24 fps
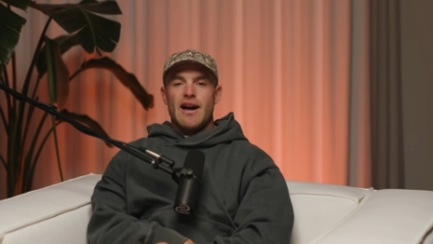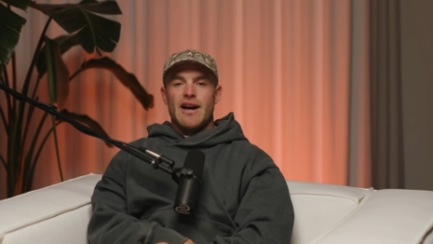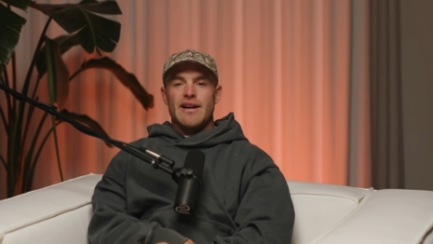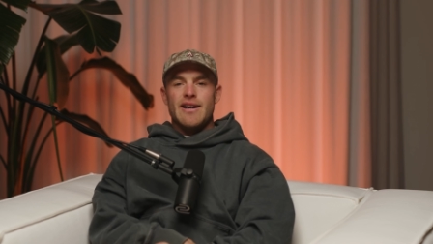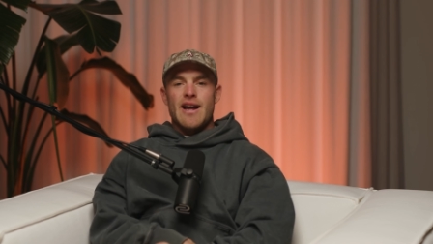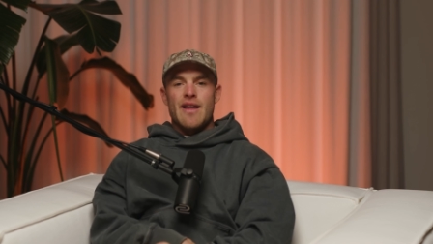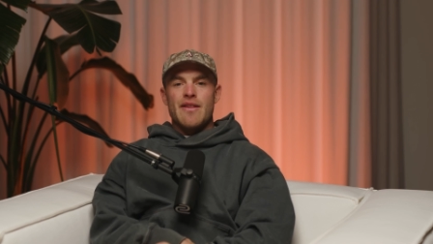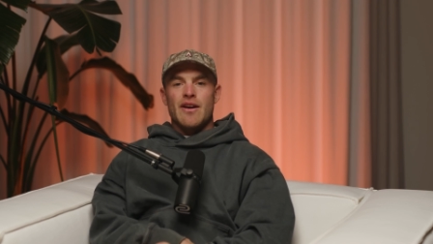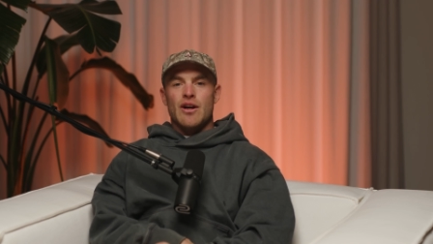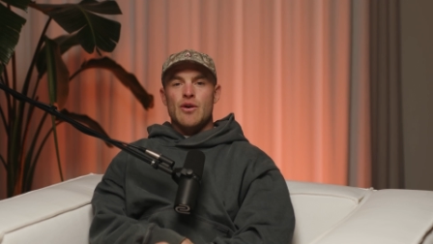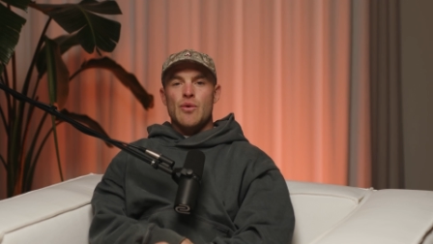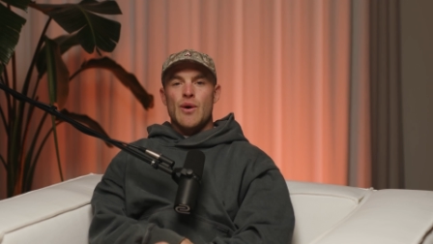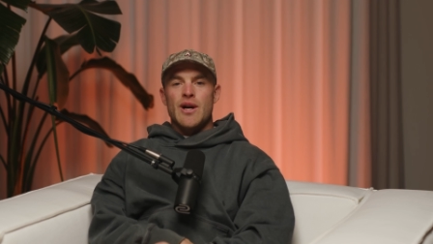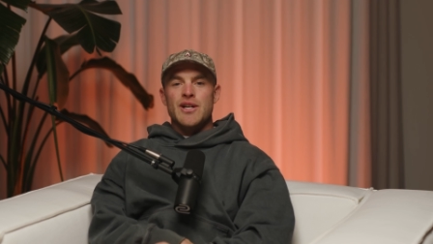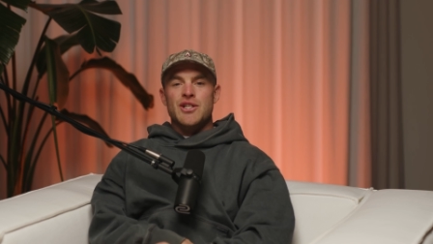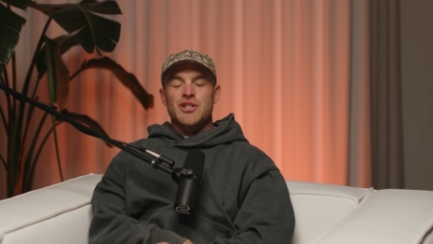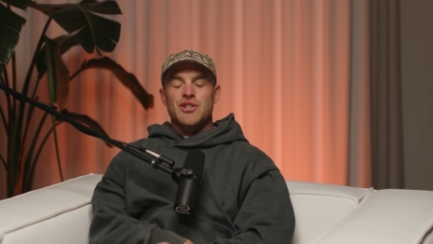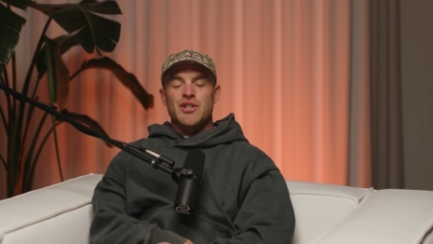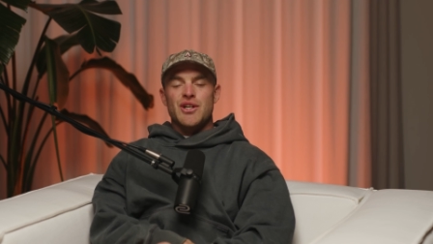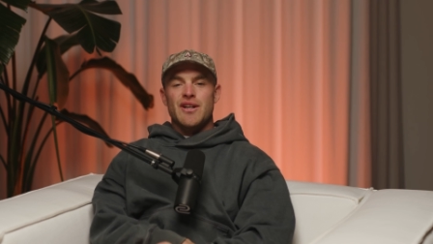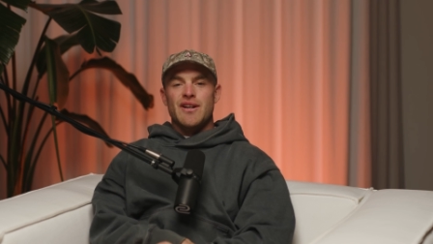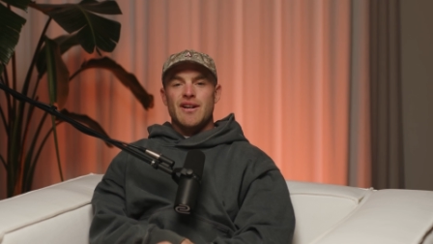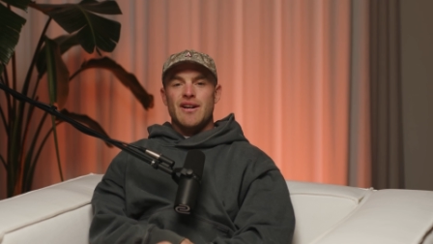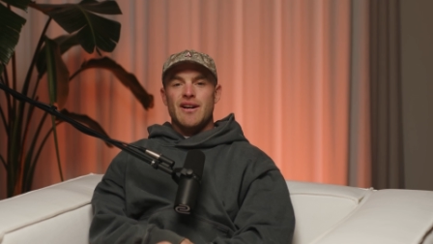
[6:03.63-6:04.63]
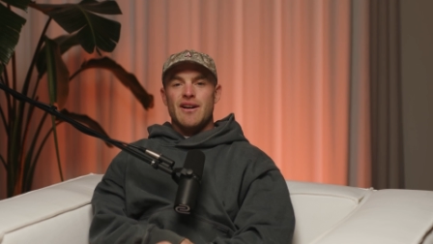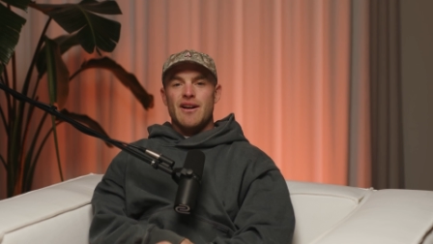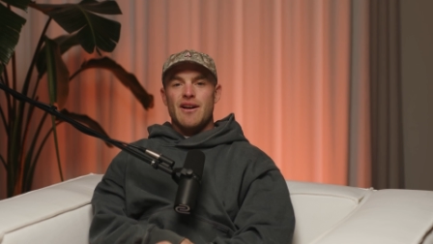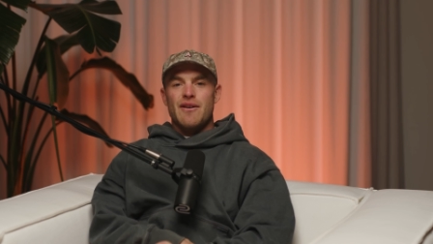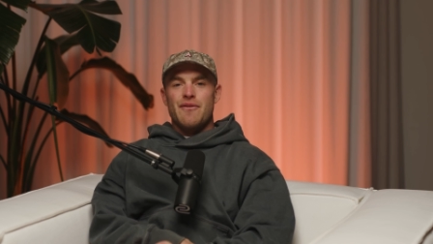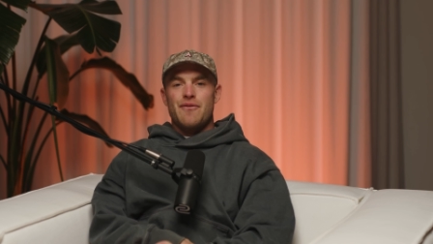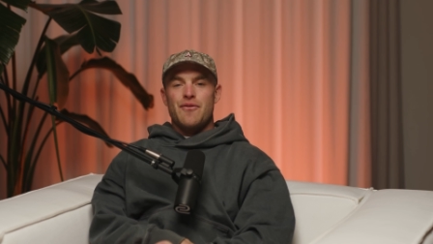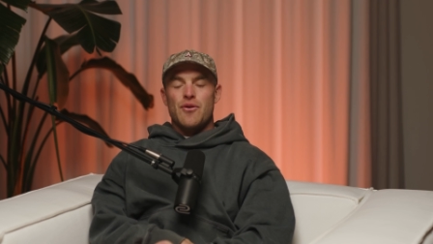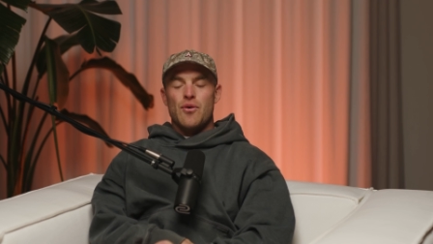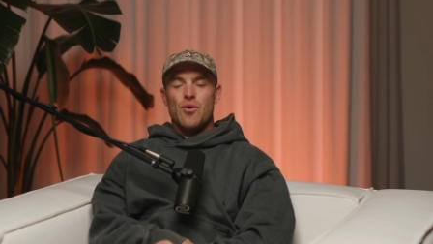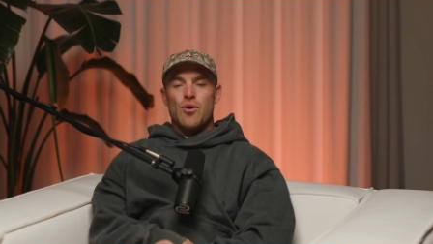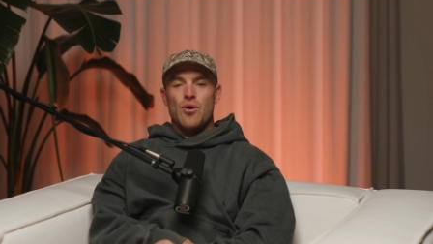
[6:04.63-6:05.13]
Another question
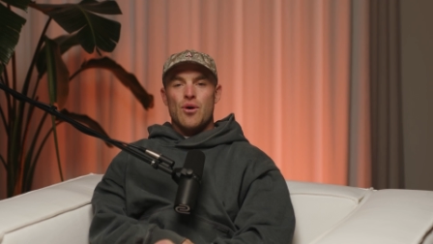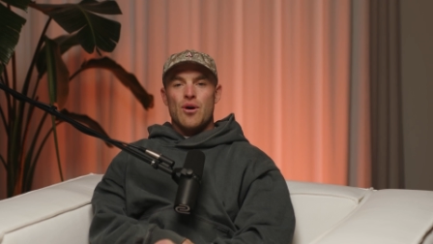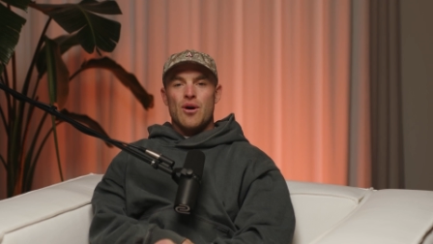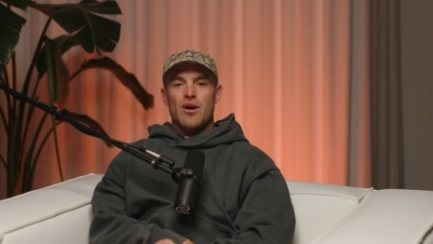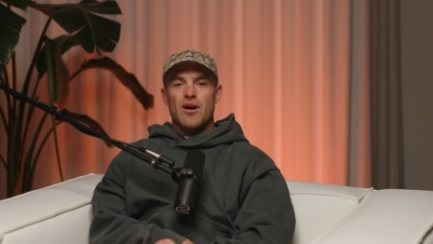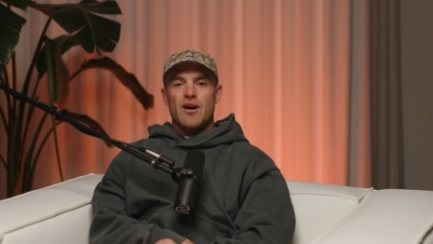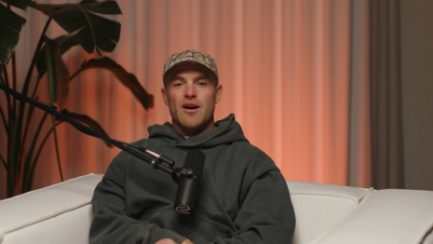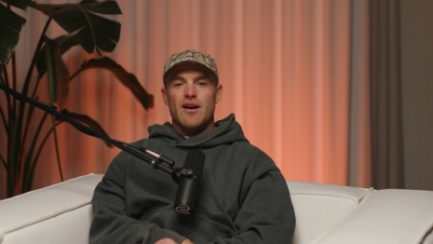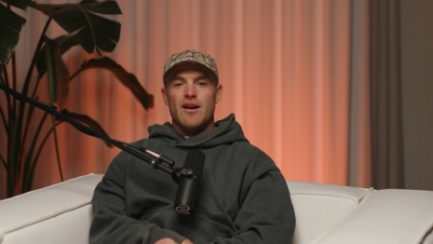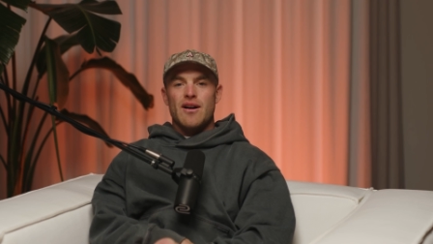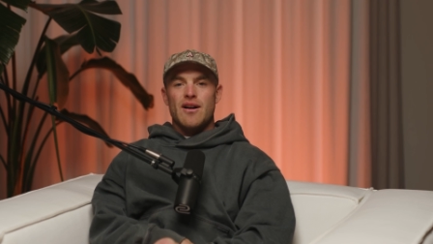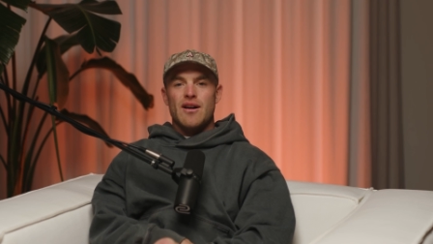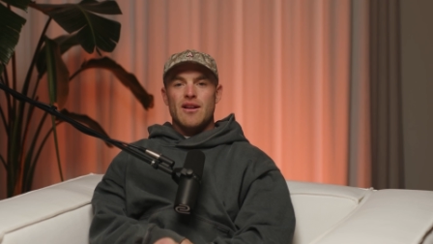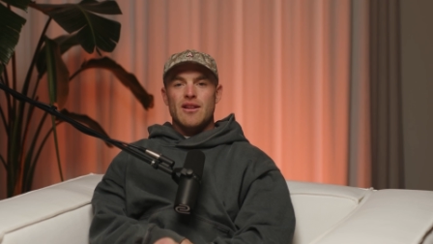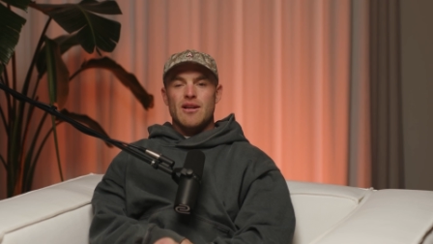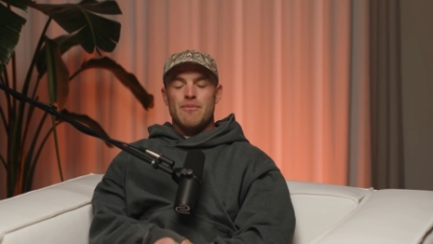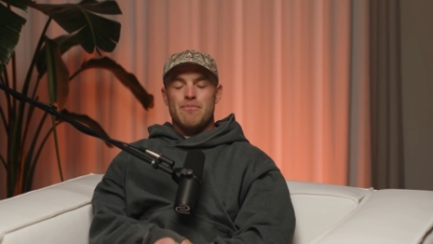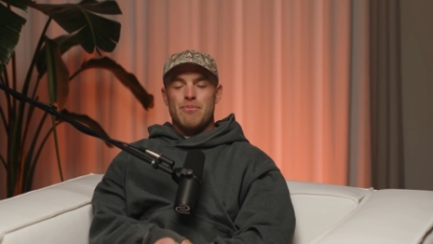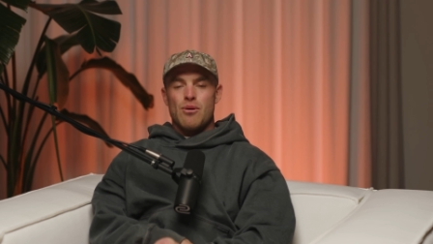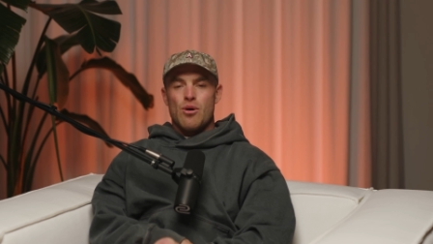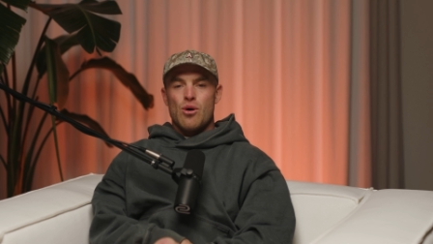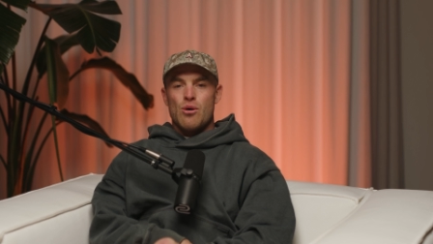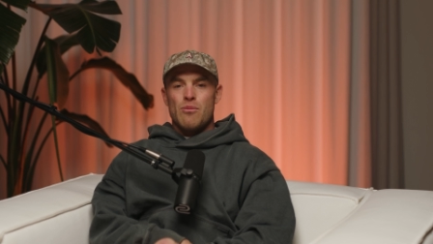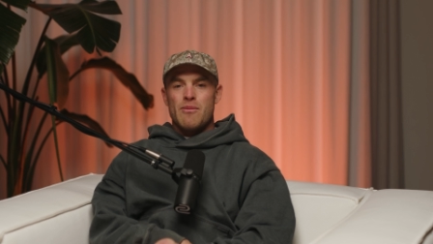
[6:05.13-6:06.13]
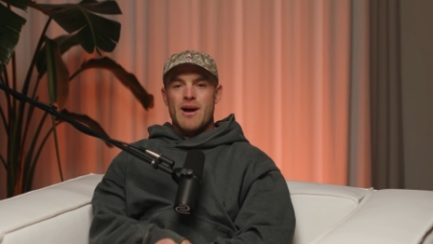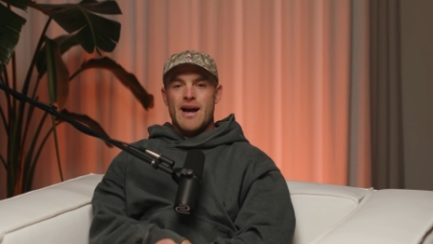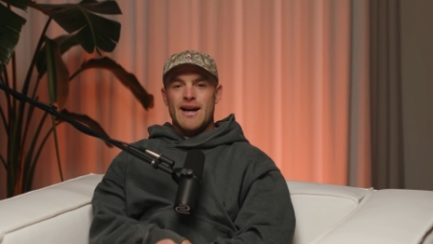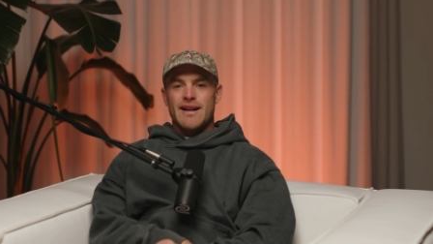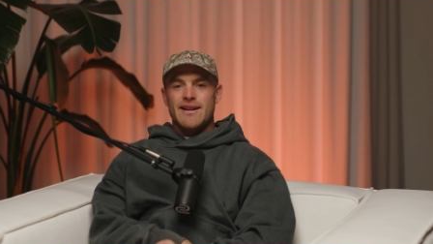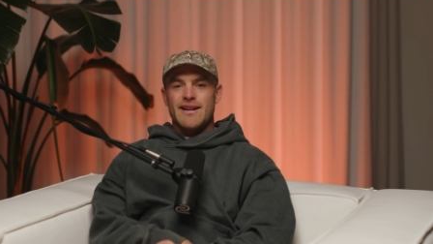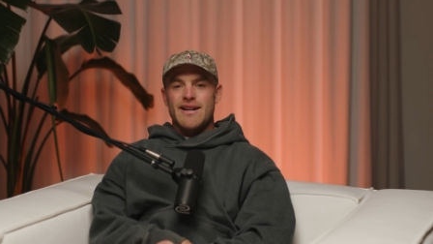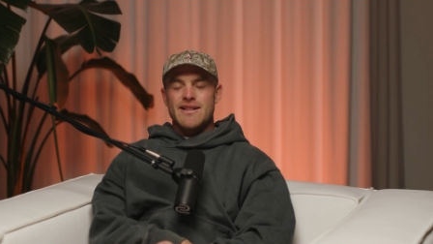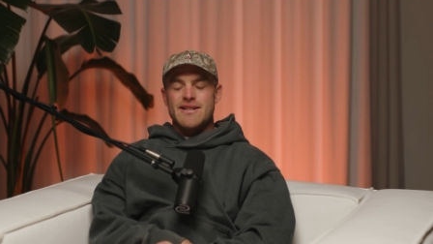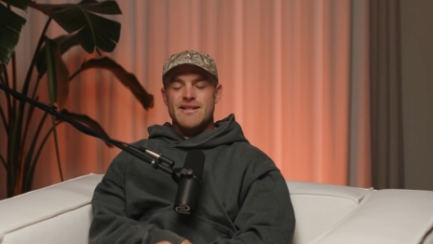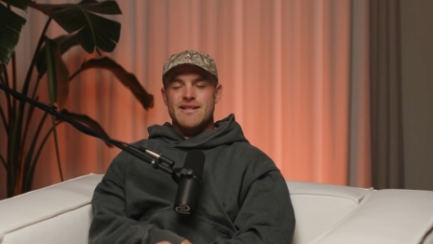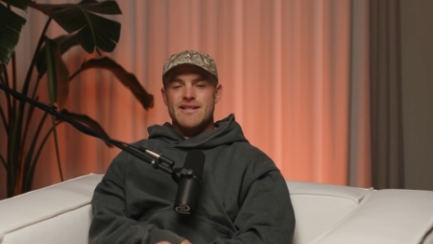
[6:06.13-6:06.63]
for the Ball
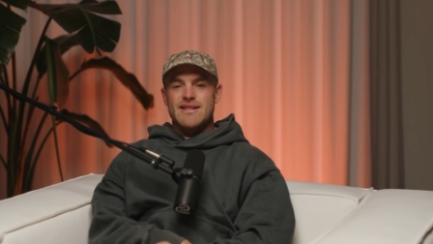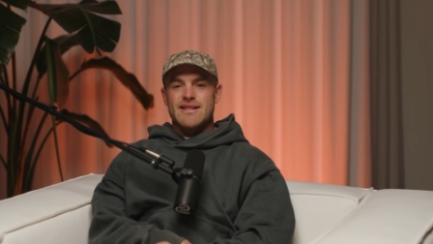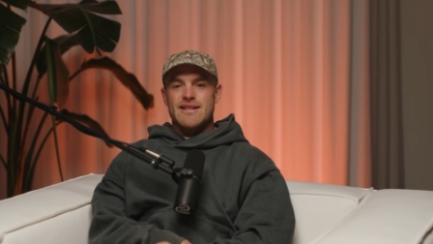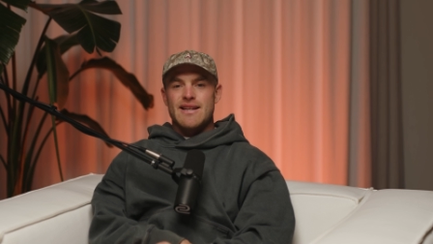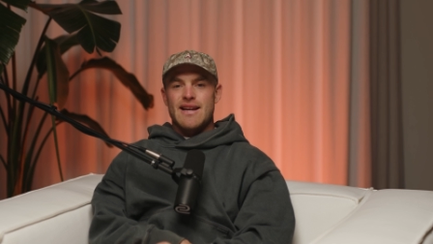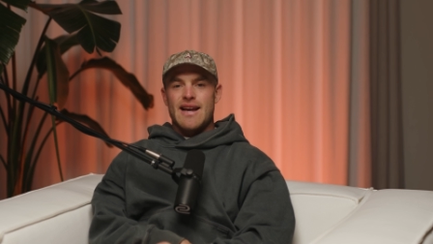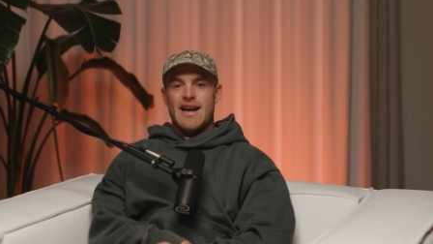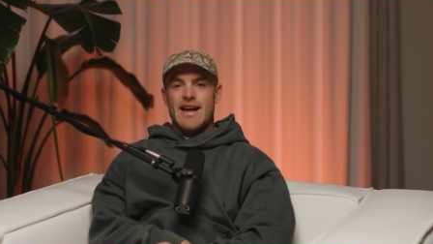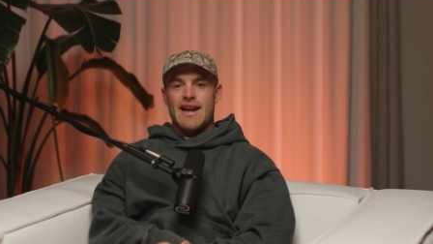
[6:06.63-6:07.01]
Magnets,